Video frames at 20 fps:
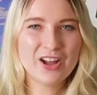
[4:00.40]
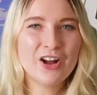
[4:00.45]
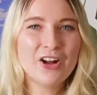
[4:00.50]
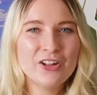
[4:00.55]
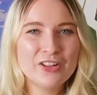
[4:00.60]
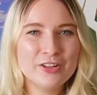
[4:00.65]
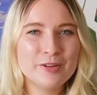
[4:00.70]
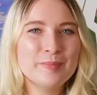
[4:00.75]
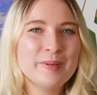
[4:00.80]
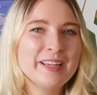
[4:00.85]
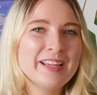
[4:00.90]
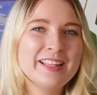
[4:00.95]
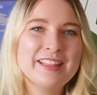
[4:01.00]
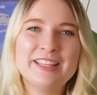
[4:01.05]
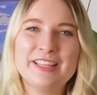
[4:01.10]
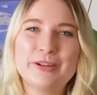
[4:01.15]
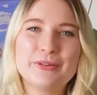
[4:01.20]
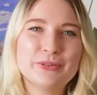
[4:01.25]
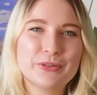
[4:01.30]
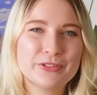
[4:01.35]
all are big in the
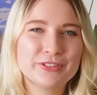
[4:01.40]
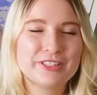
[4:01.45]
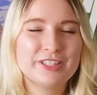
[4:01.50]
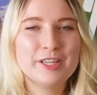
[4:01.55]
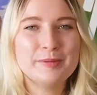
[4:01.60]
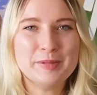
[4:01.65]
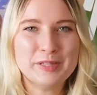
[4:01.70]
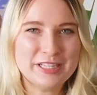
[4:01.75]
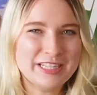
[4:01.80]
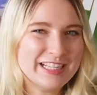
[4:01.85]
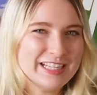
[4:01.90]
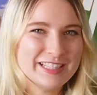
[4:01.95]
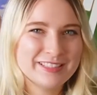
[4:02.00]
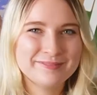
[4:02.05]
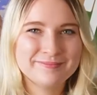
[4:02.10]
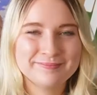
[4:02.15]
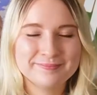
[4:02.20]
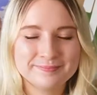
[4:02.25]
outdoorsy community.